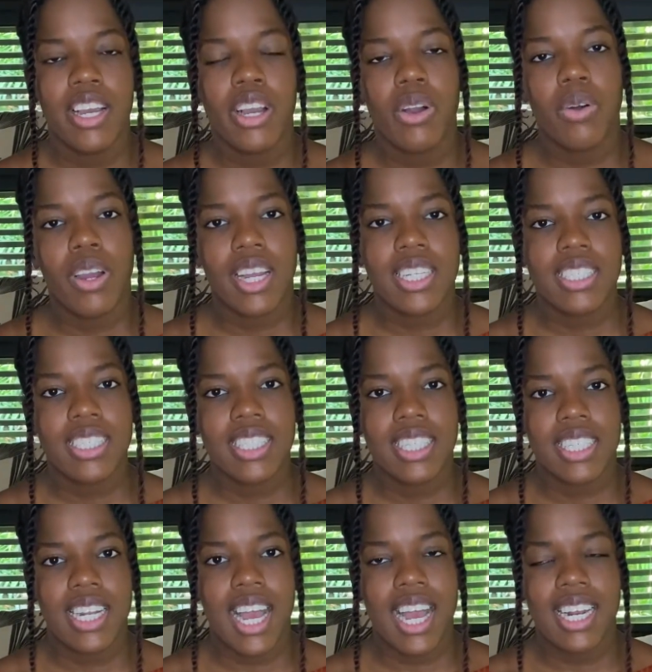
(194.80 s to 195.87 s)

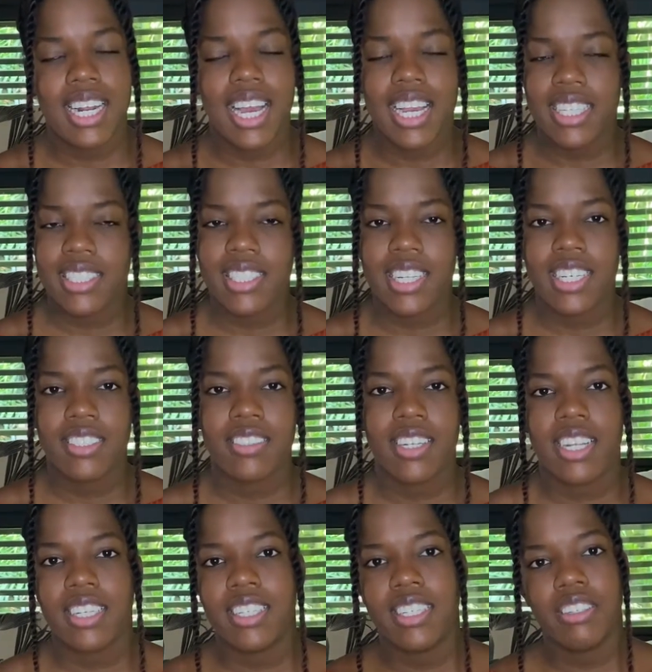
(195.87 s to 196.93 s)
quarantine and isolation
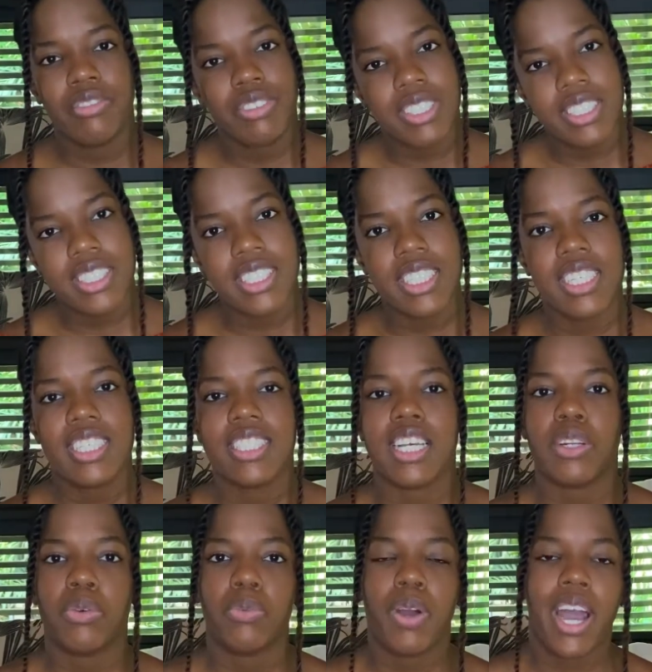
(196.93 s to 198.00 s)
and the differences,
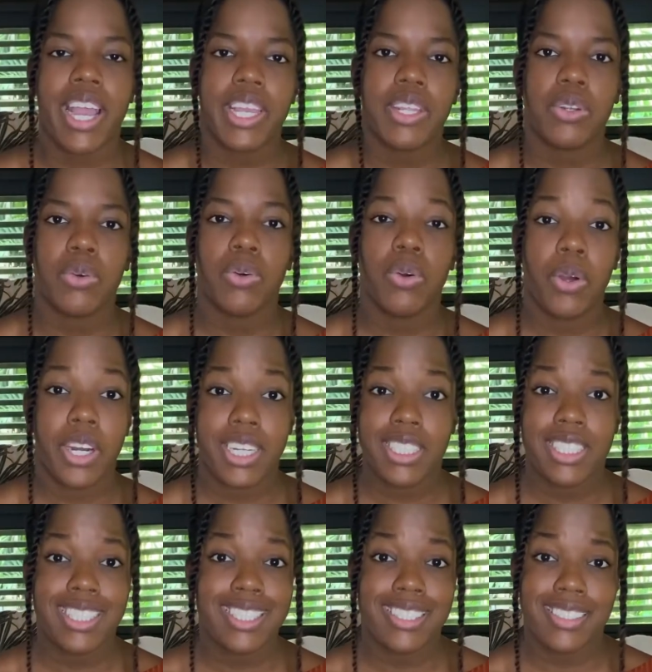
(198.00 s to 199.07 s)
and why, you know,
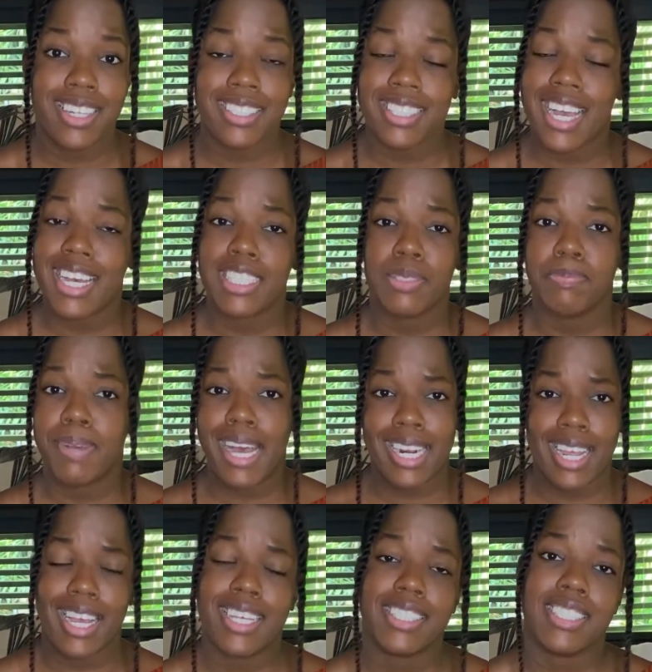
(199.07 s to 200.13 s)
quarantine is not as bad
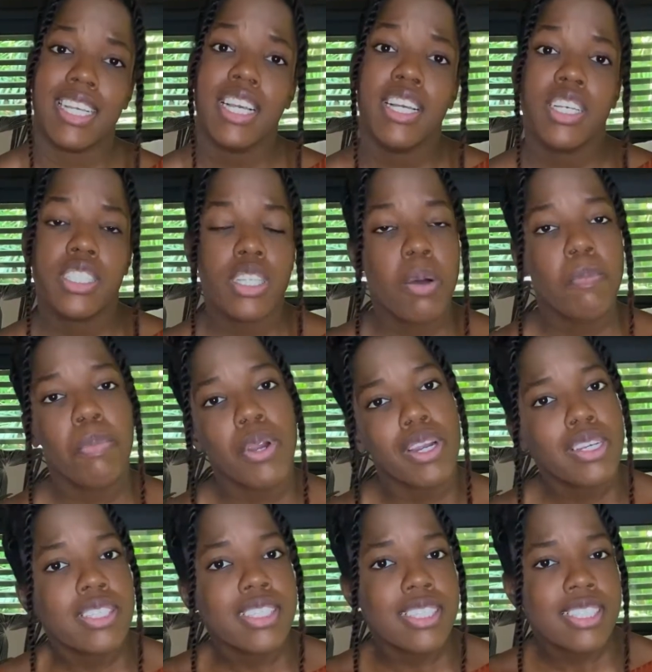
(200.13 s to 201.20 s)
as some
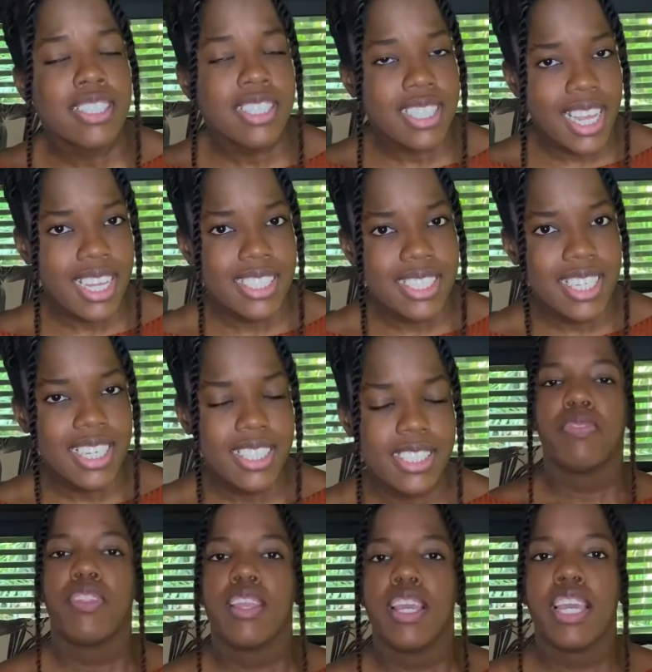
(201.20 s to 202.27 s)
persons say it is.
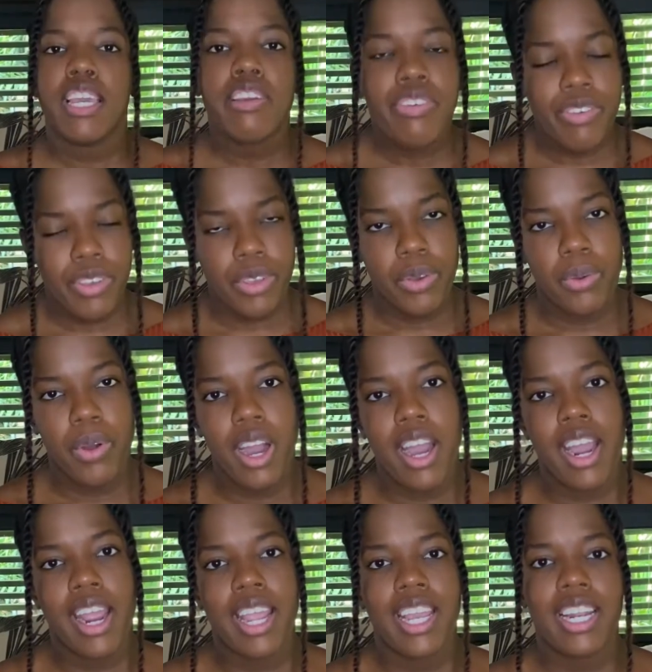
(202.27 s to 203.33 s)
If you
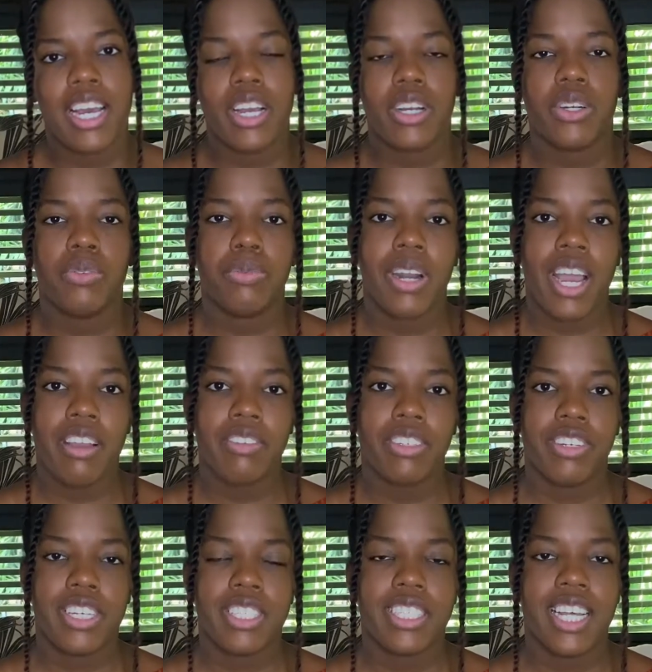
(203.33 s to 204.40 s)
are in a private
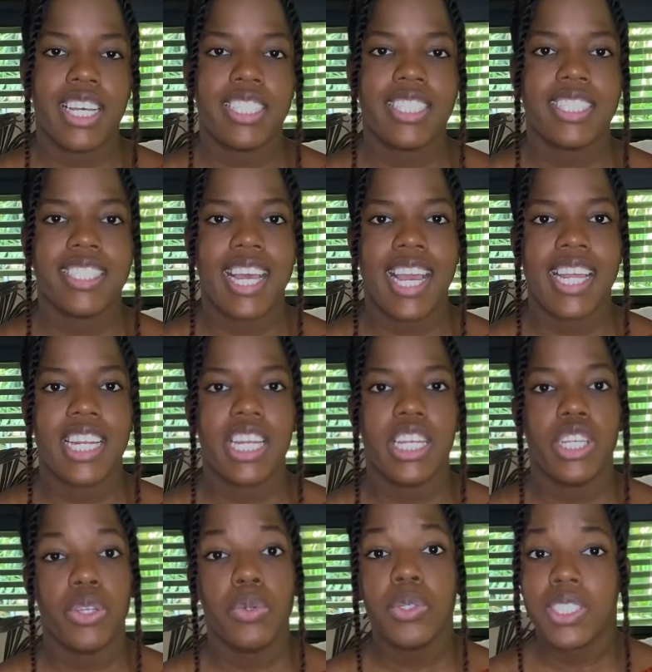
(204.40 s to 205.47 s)
residence, then
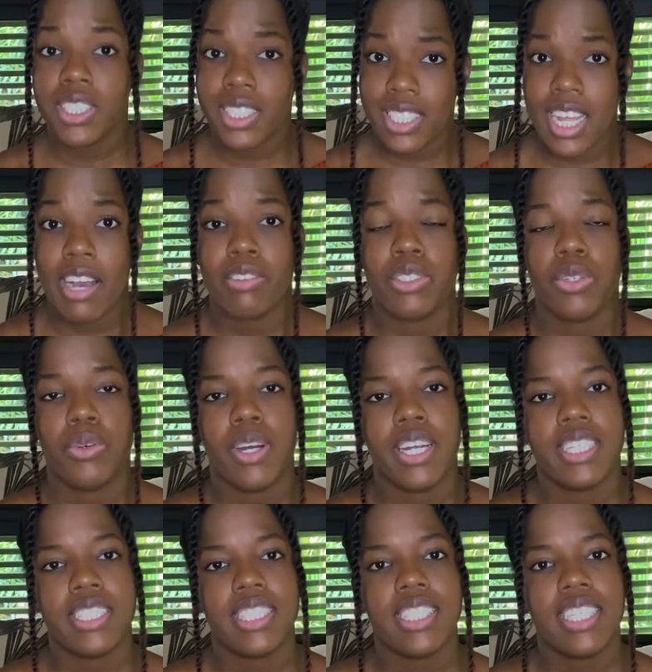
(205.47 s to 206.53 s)
you still have to
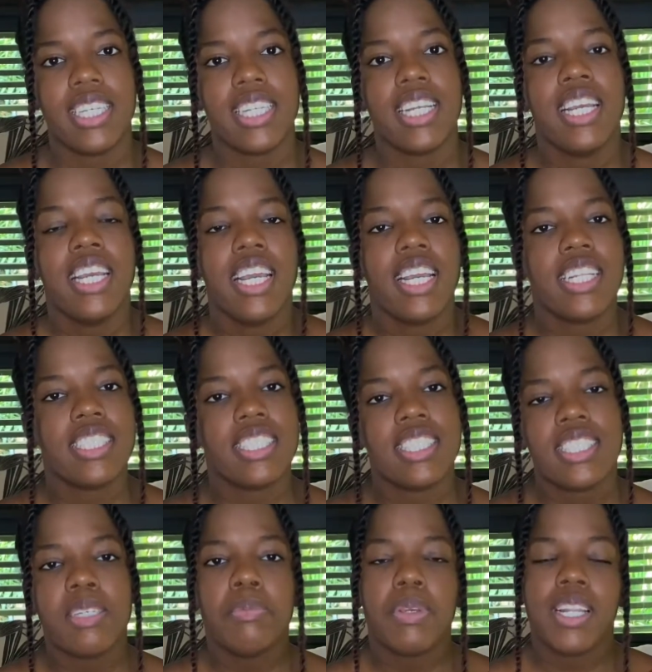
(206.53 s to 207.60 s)
quarantine. It is
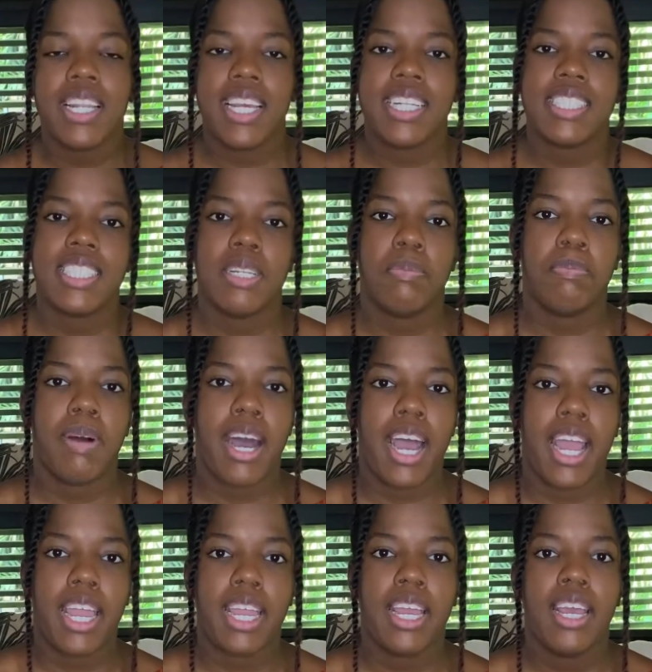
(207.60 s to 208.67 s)
stipulated
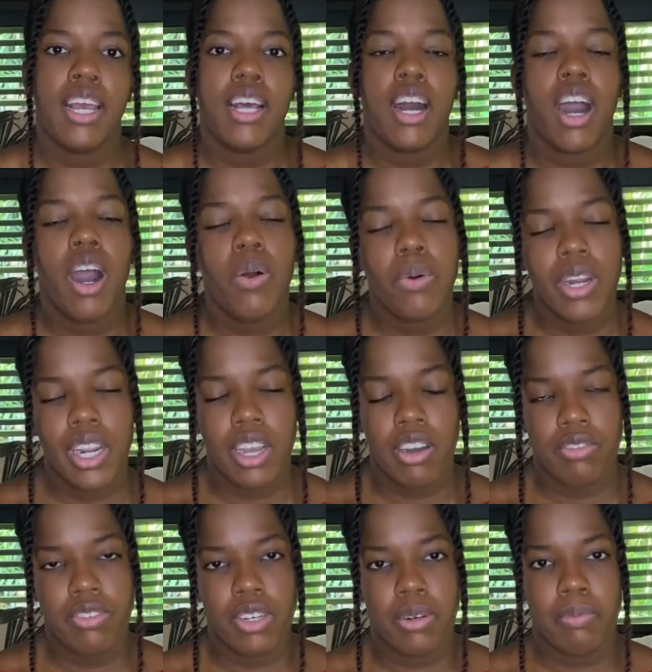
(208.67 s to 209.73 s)
by our
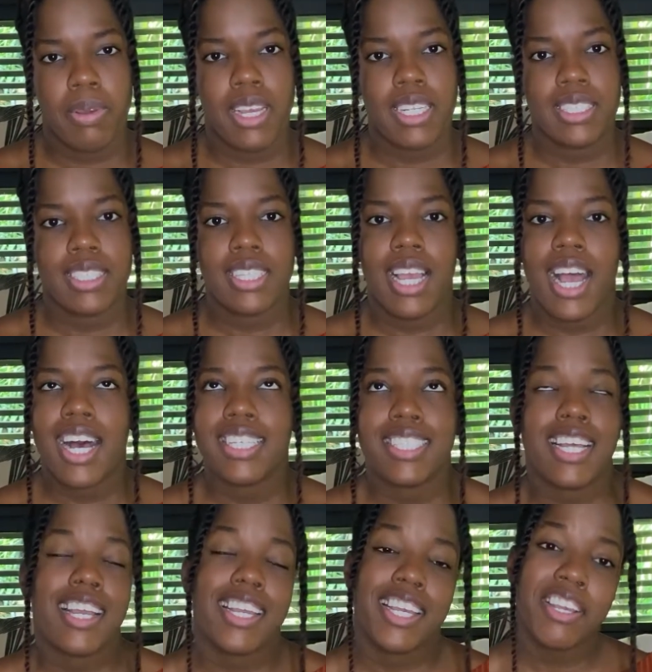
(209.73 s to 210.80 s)
government as
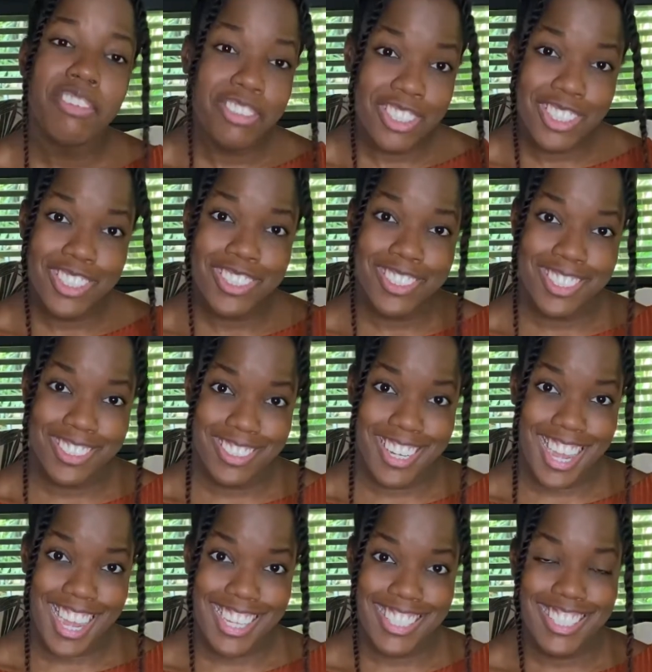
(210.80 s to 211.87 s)
a gift to you
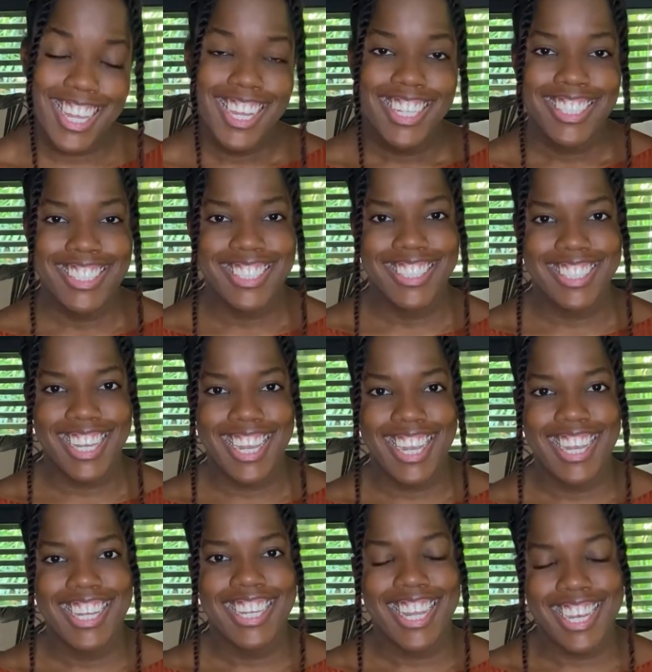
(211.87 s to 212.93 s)
guys to say,
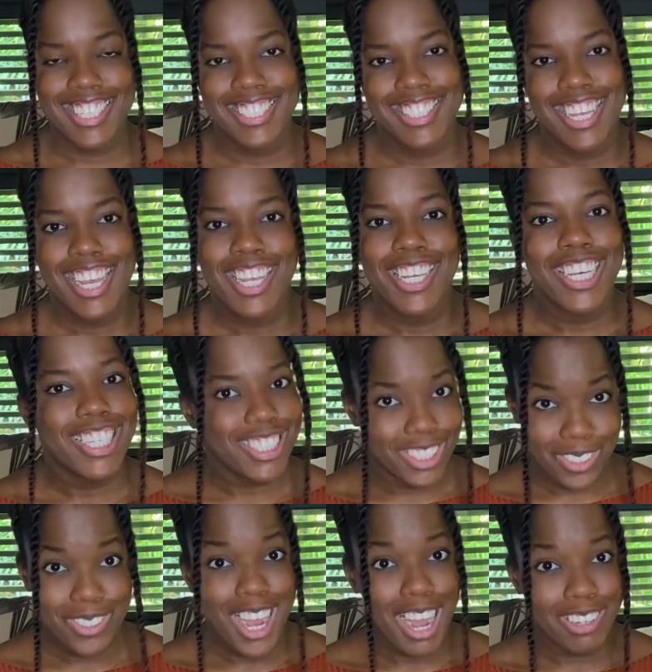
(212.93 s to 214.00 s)
yes, you
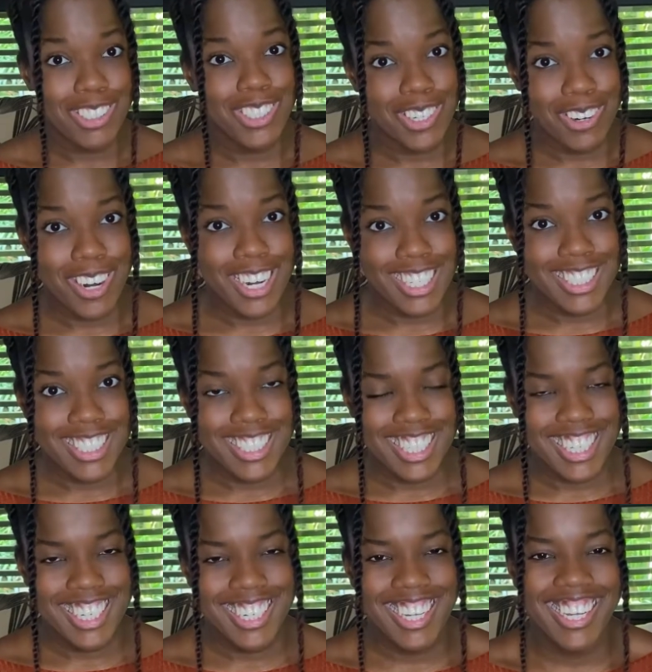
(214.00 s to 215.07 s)
do have to
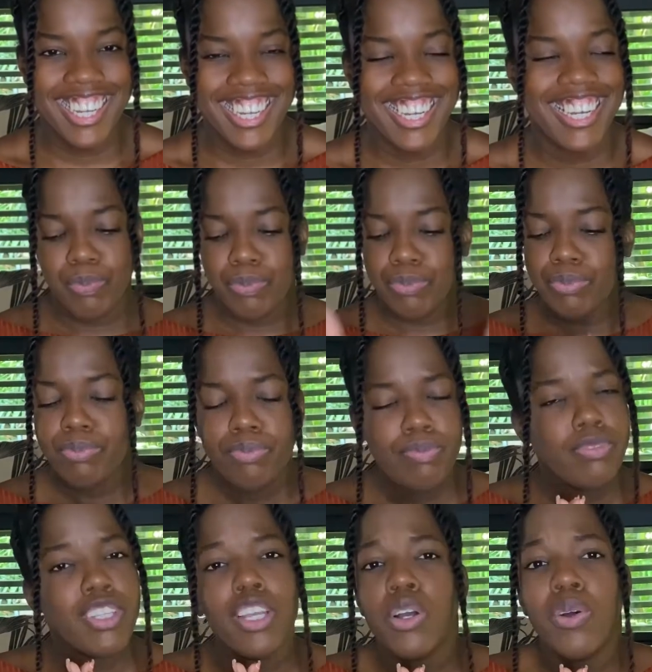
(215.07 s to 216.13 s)
quarantine.
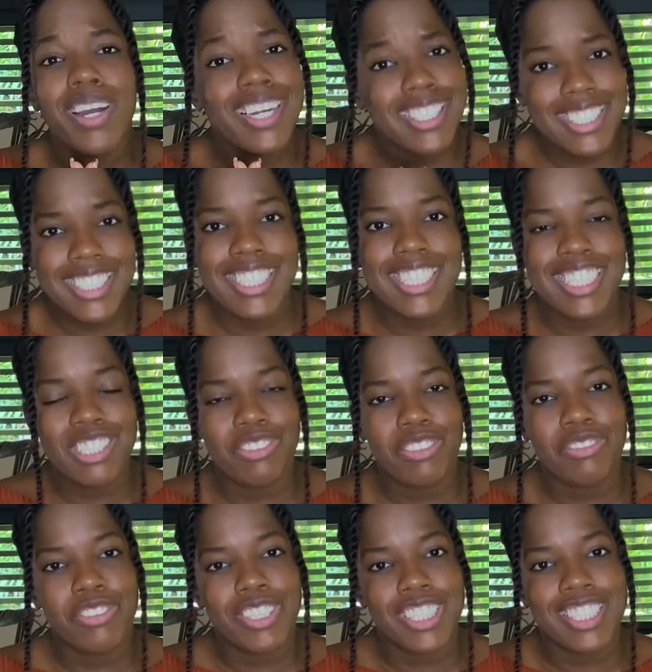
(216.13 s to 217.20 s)
Quarantine is for
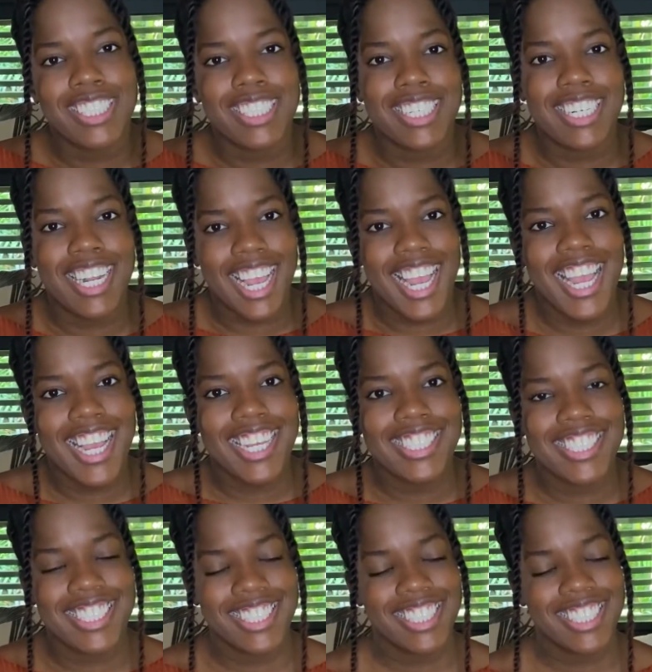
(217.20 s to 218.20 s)
14 days.